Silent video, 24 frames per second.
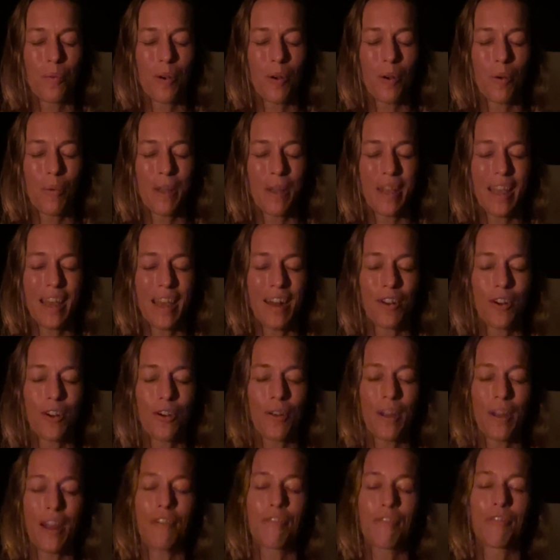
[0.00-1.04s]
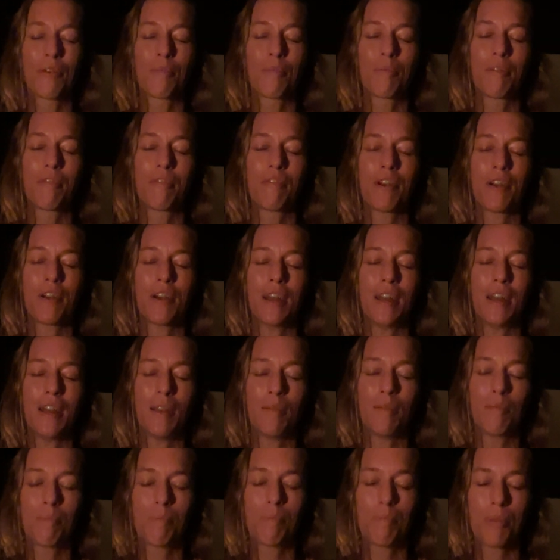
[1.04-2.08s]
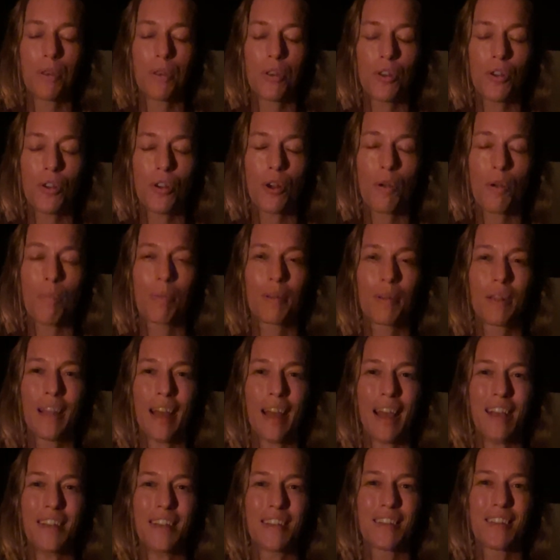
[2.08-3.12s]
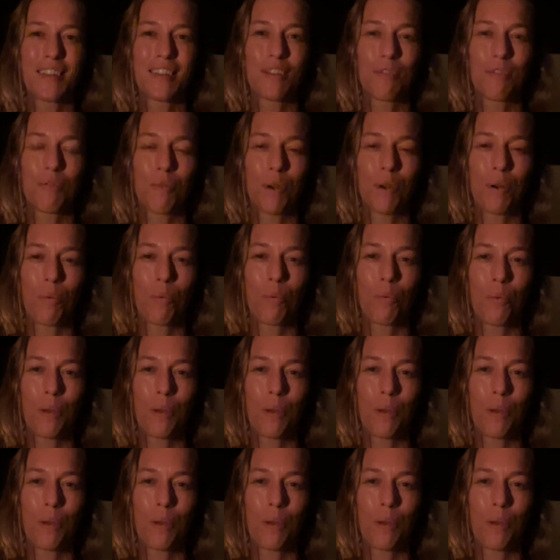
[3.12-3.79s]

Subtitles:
we can create from a very pure place of where